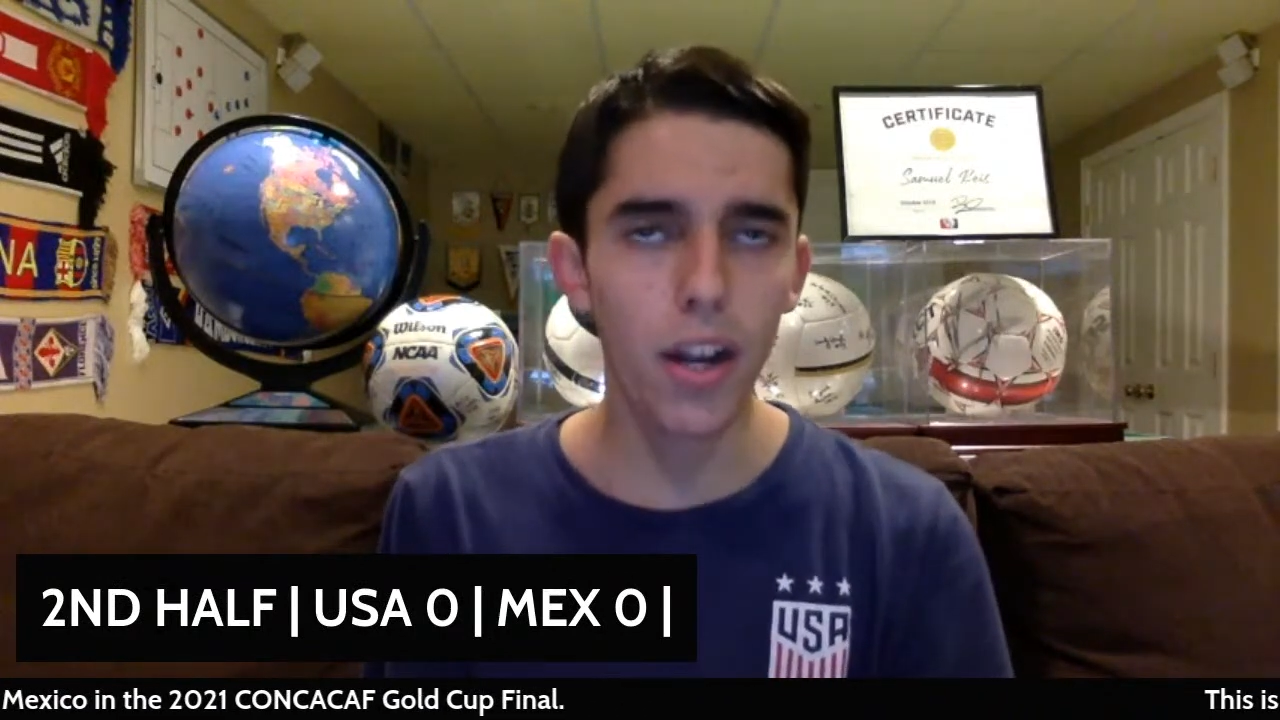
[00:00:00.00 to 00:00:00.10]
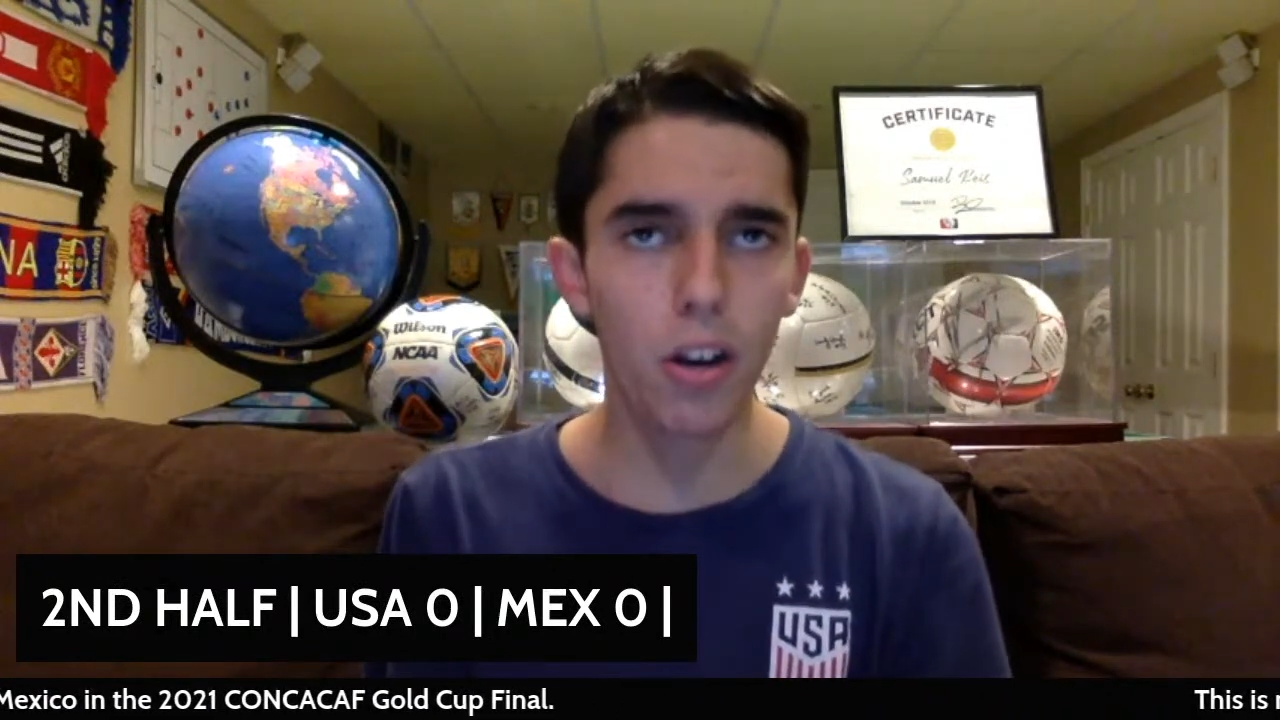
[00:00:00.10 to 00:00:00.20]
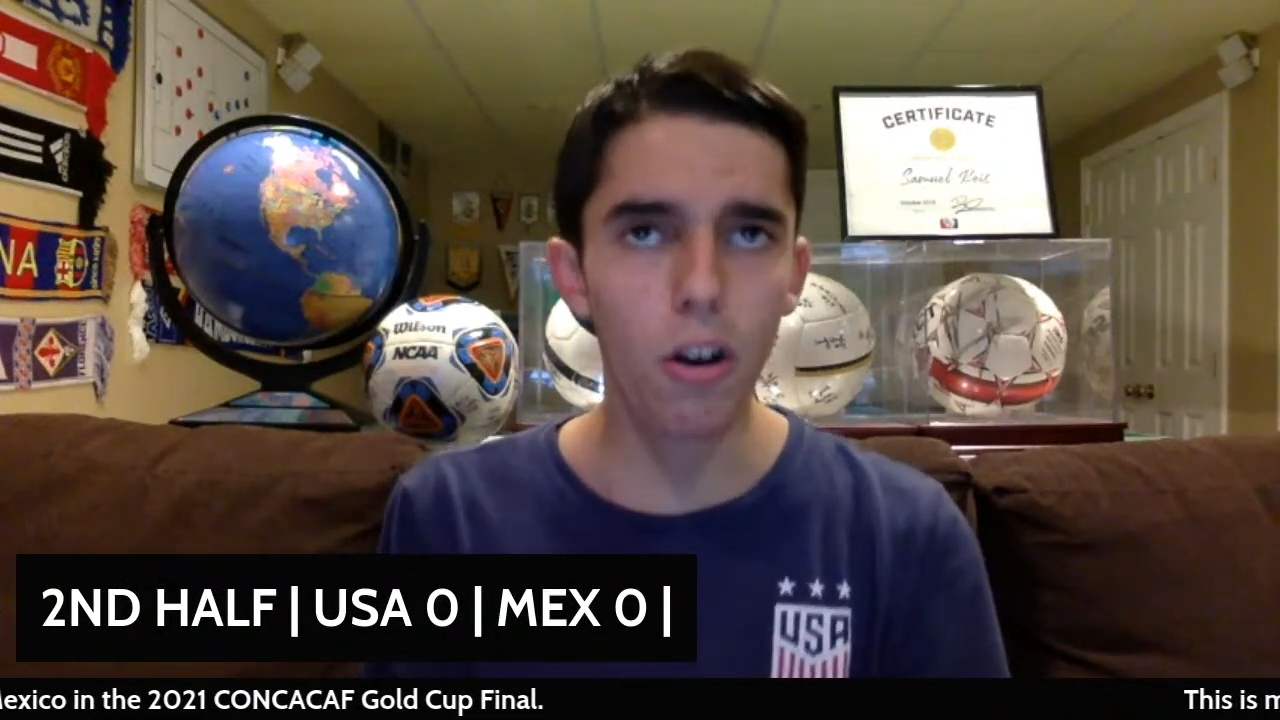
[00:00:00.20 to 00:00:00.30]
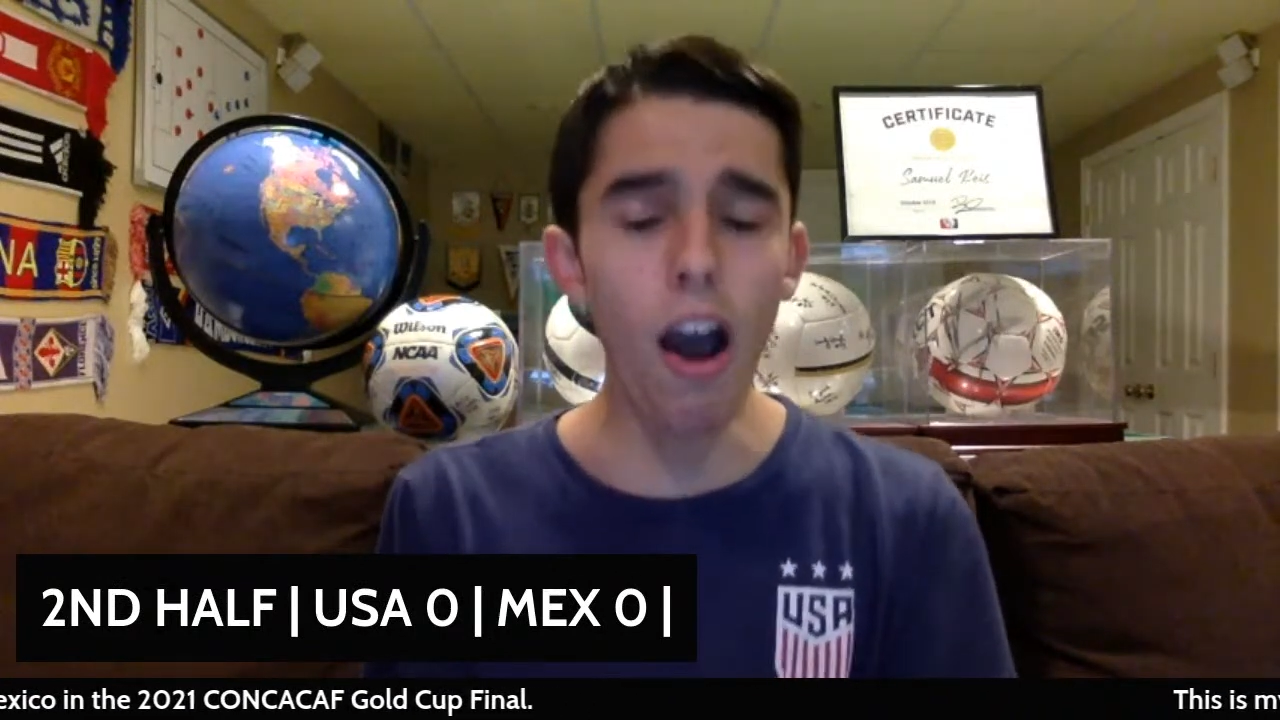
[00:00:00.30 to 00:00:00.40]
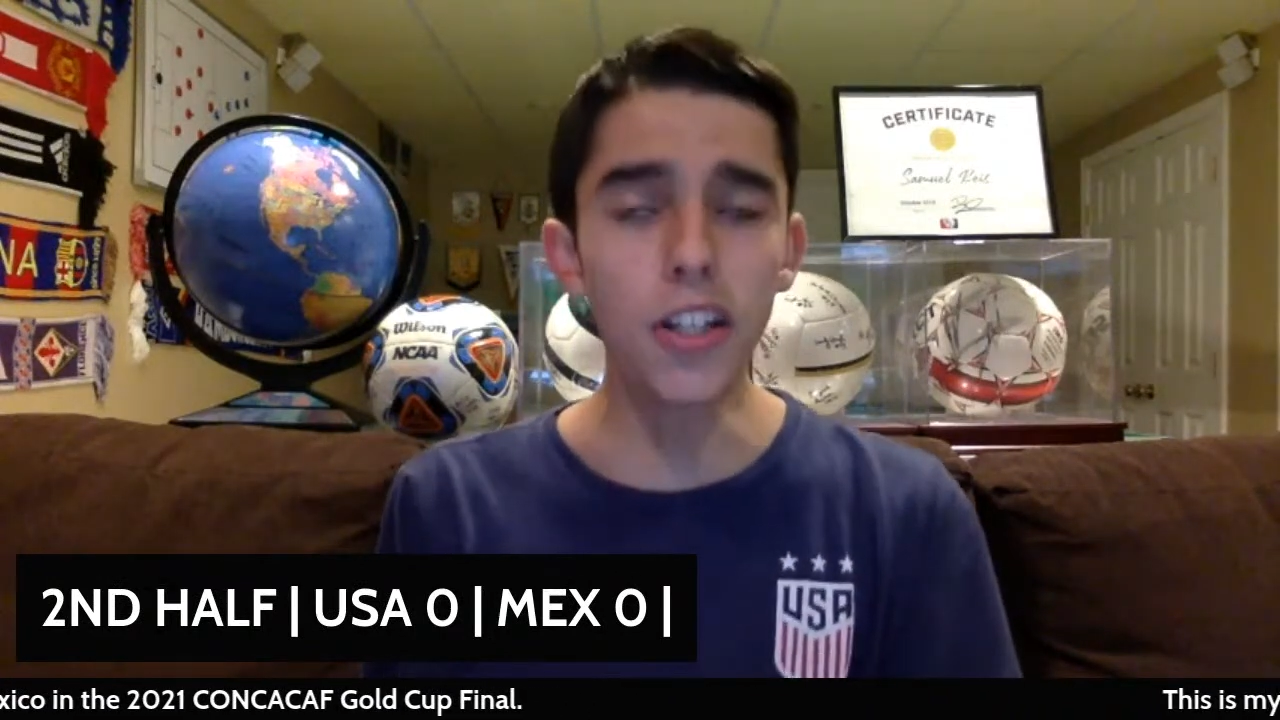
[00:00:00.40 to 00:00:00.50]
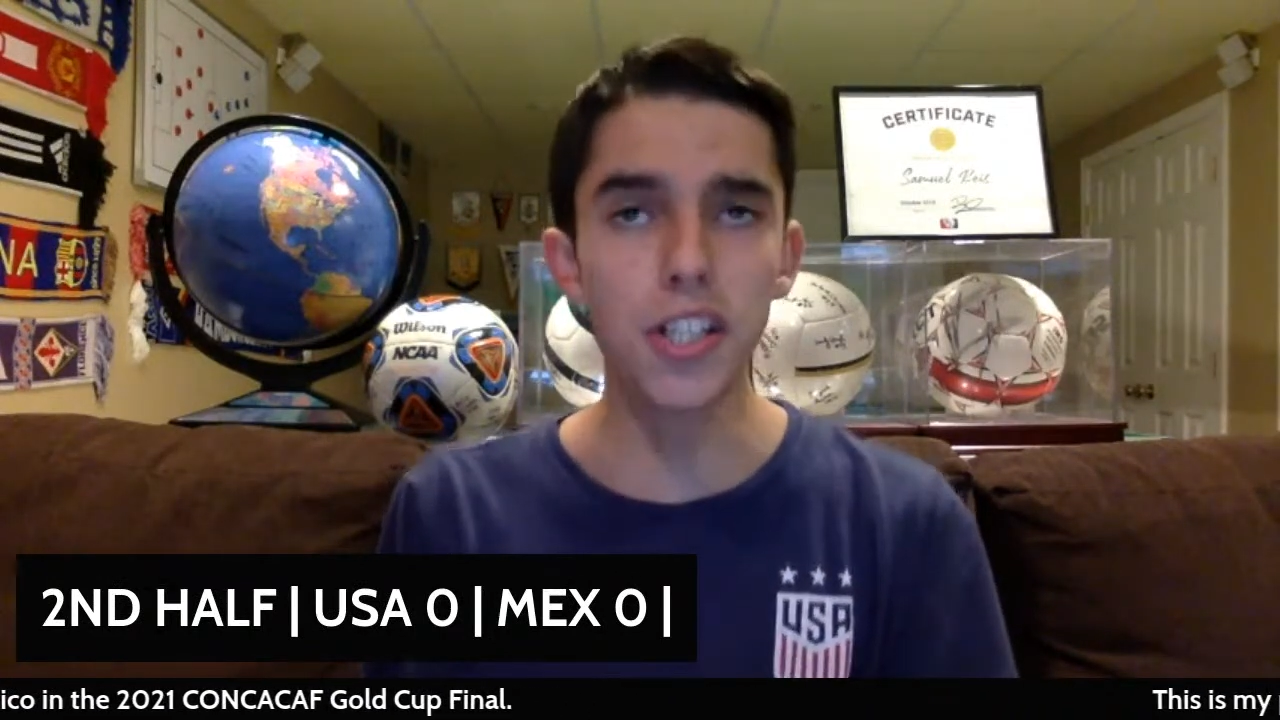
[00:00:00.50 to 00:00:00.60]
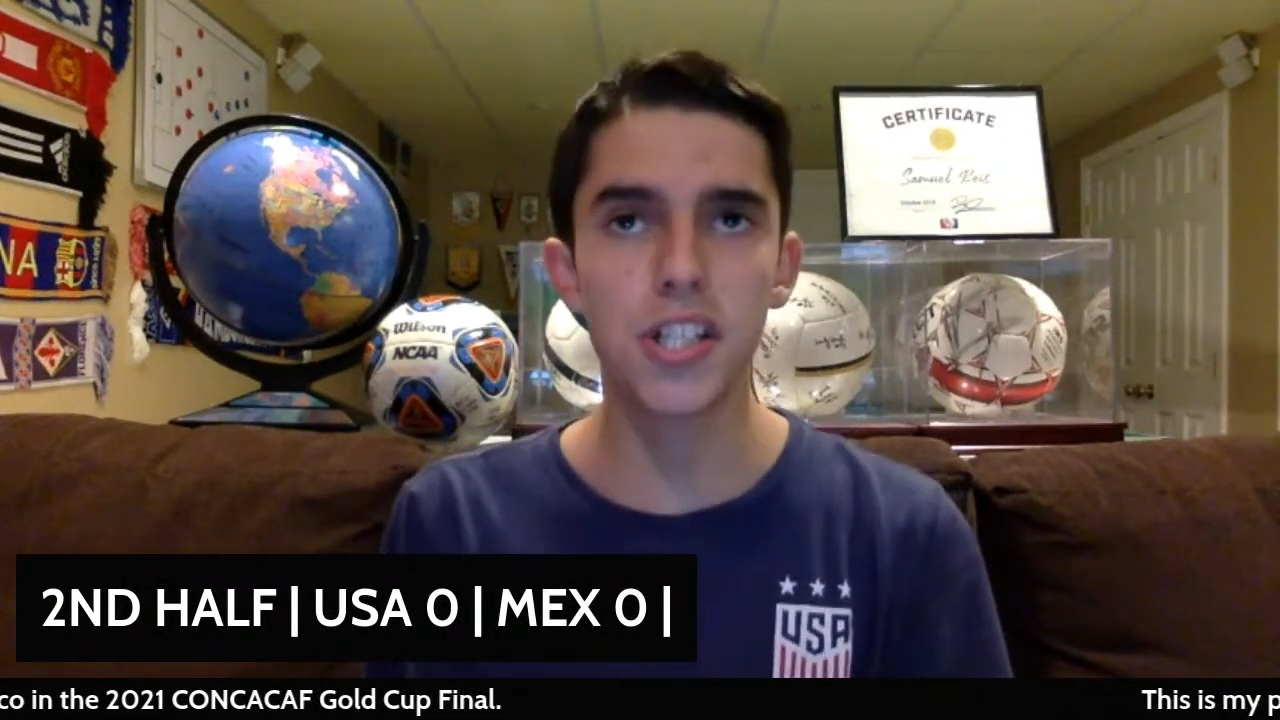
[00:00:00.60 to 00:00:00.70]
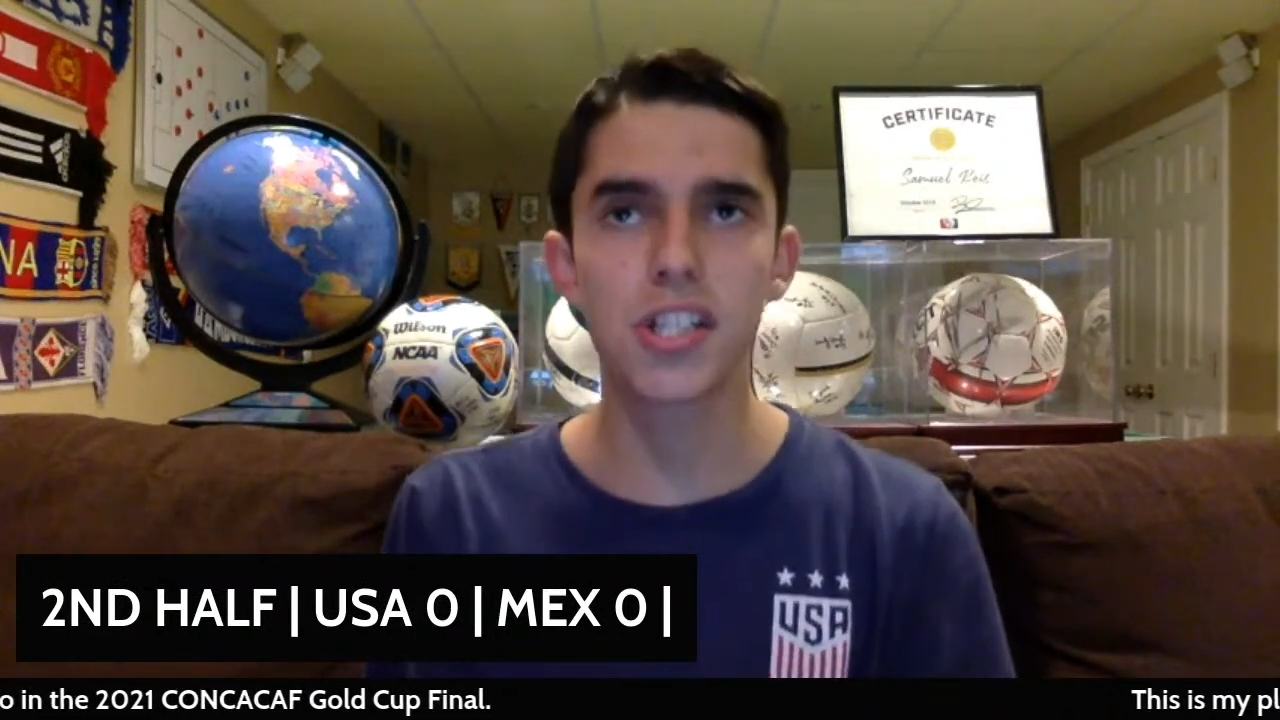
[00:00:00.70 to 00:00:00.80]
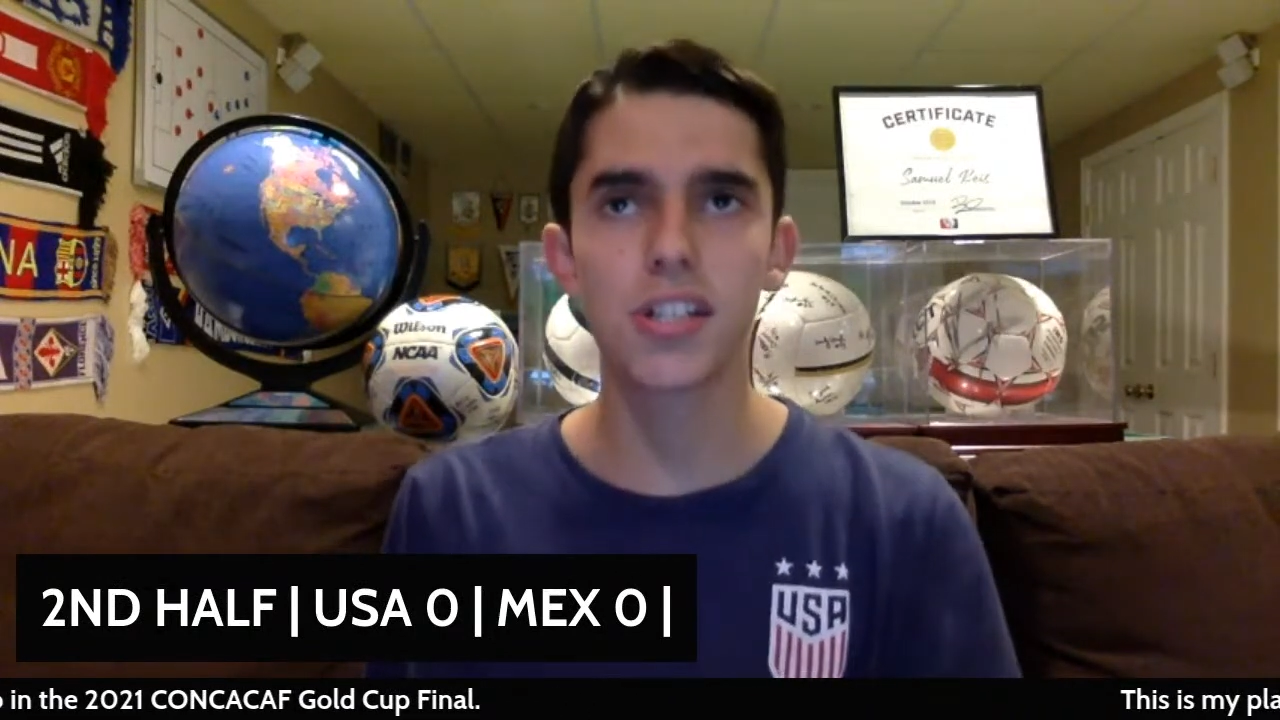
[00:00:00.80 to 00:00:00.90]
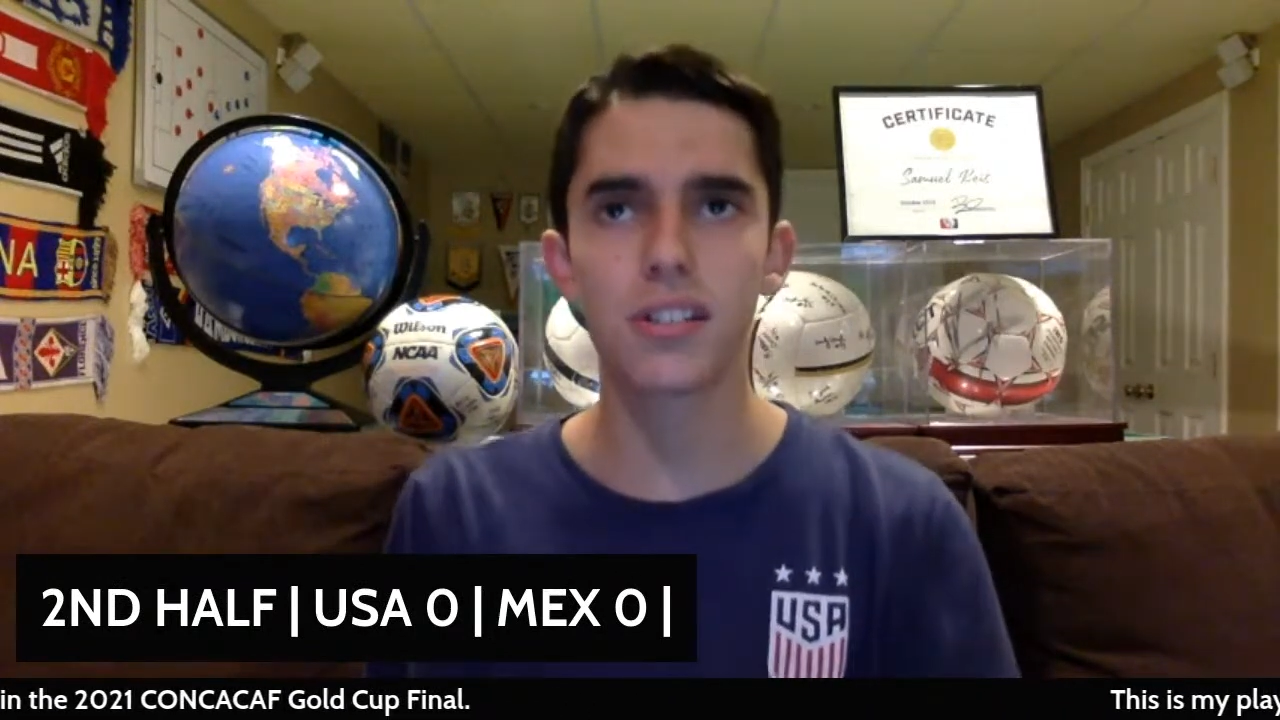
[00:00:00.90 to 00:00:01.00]

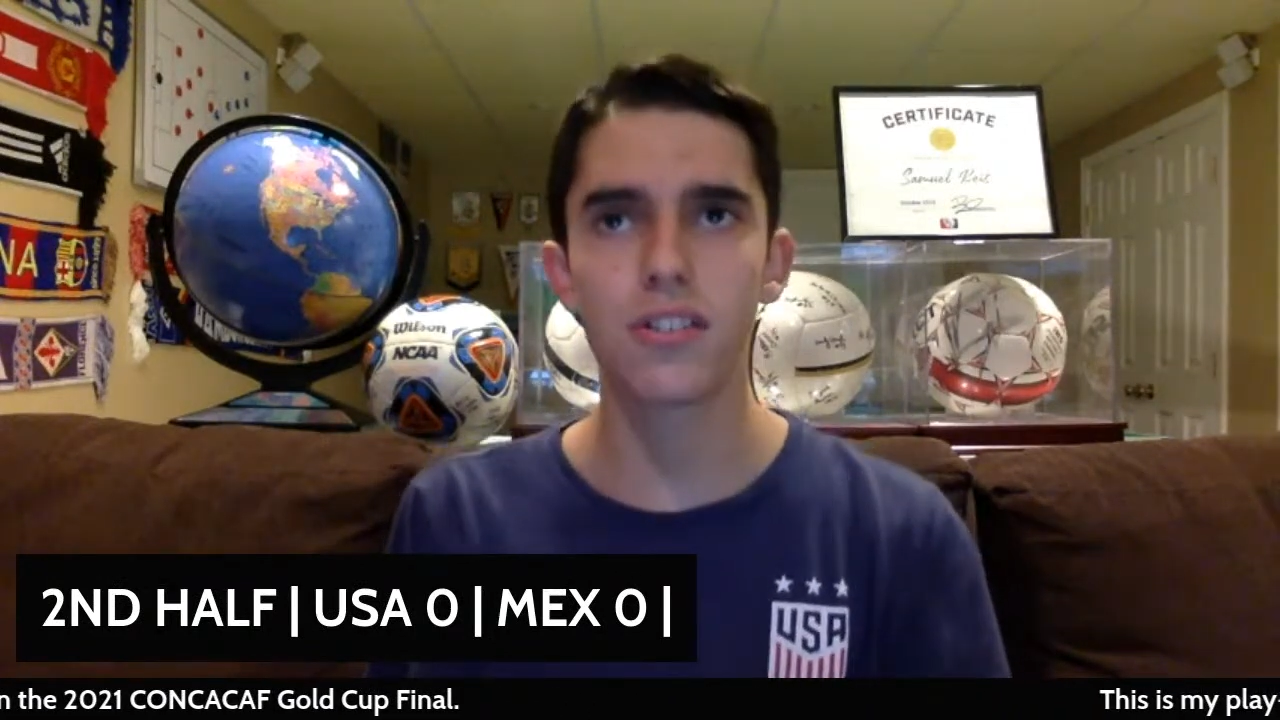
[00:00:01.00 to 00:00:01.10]
across